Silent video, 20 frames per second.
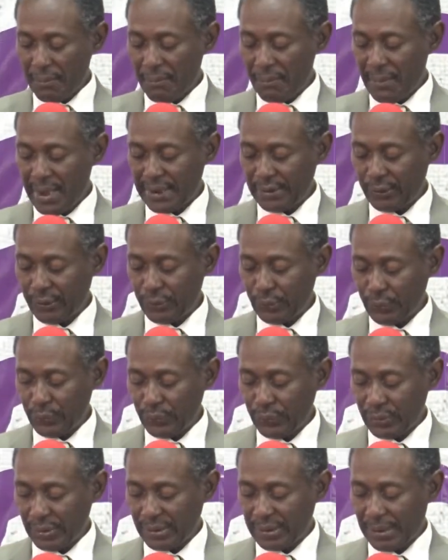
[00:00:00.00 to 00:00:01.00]

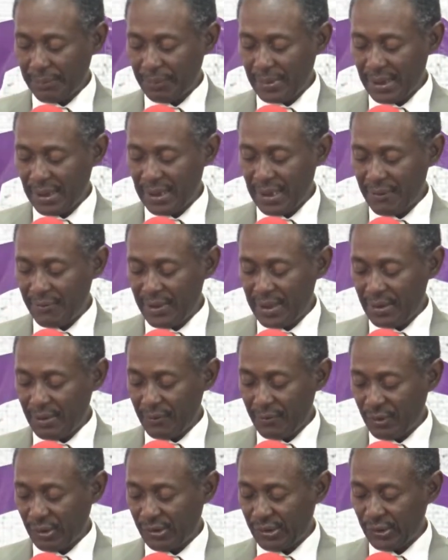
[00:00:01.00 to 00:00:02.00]
Matthew chapter
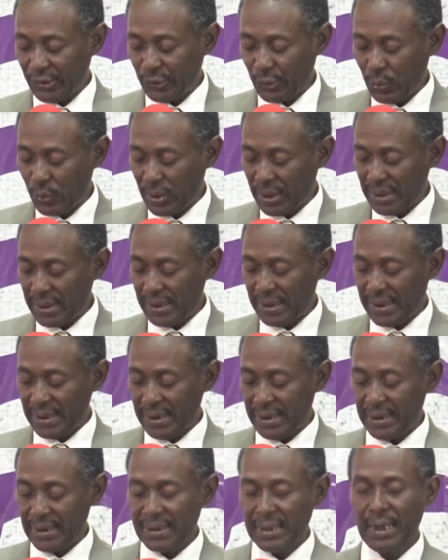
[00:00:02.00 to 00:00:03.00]
11, verses
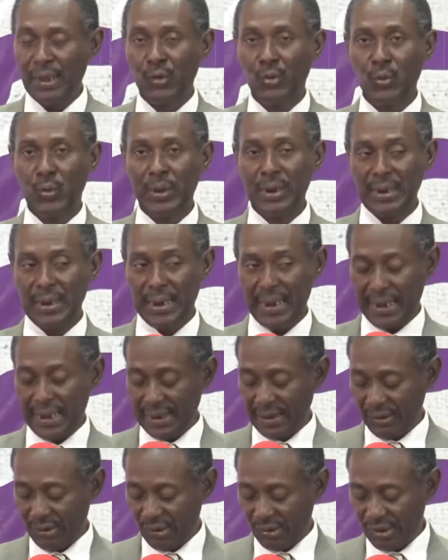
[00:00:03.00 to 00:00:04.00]
28 and
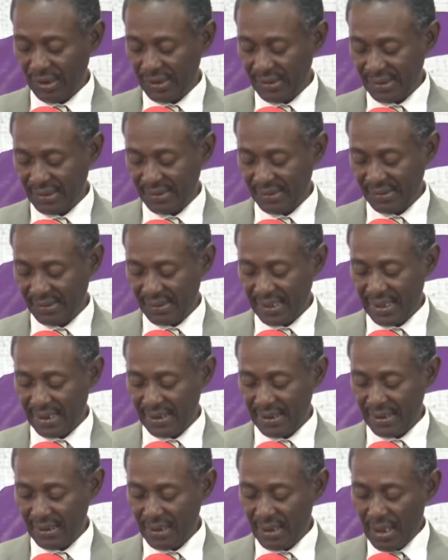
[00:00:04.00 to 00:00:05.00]
29, Jesus
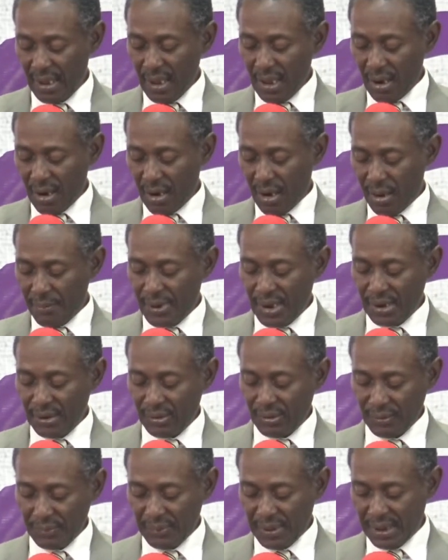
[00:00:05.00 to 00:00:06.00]
said, Come
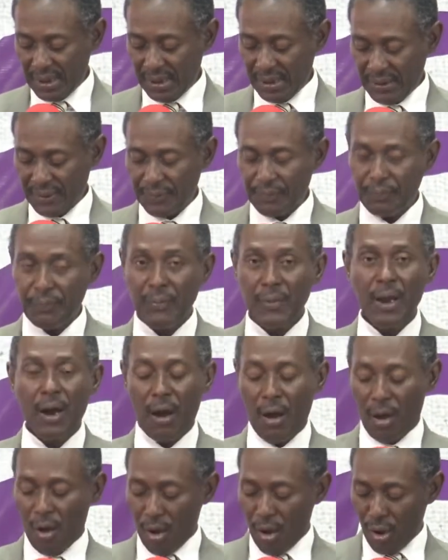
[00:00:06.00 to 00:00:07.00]
unto me,
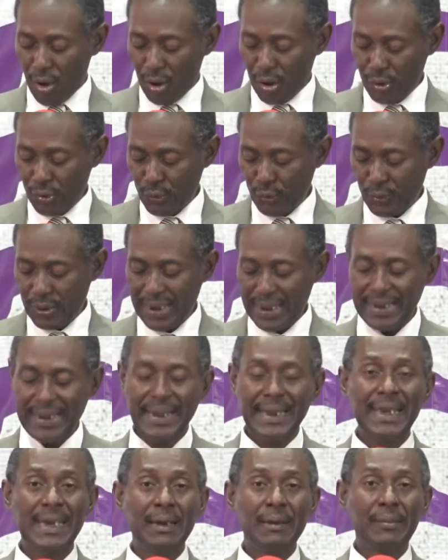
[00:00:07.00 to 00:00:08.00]
all you that
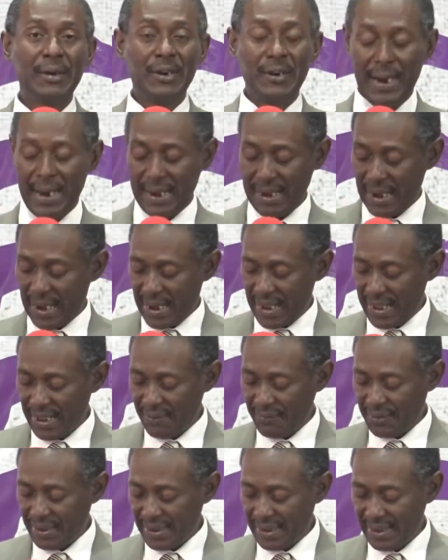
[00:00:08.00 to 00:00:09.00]
labor and are
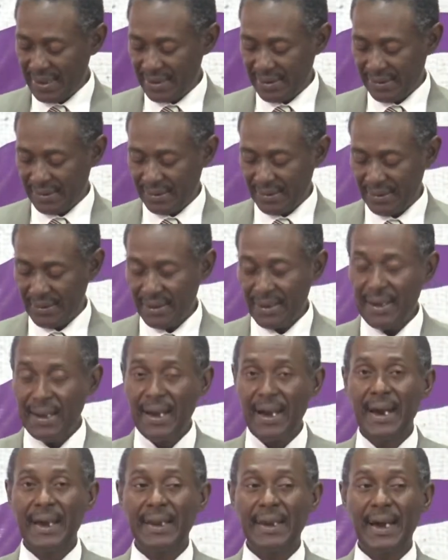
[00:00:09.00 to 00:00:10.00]
heavy laden,
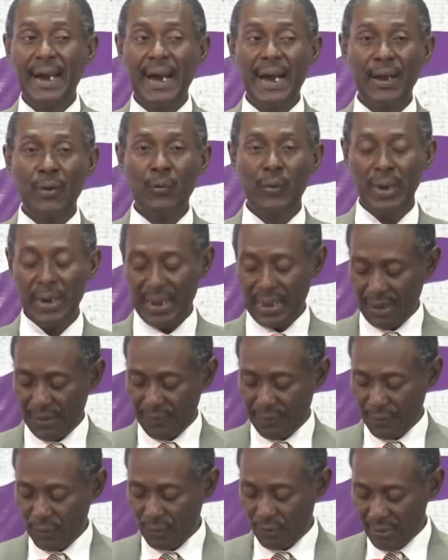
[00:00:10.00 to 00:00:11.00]
and I will
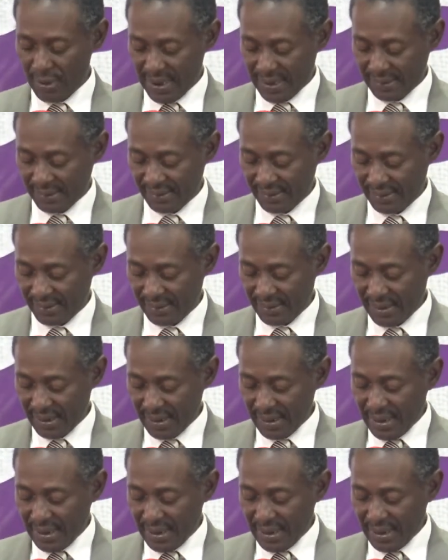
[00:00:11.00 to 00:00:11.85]
give you rest.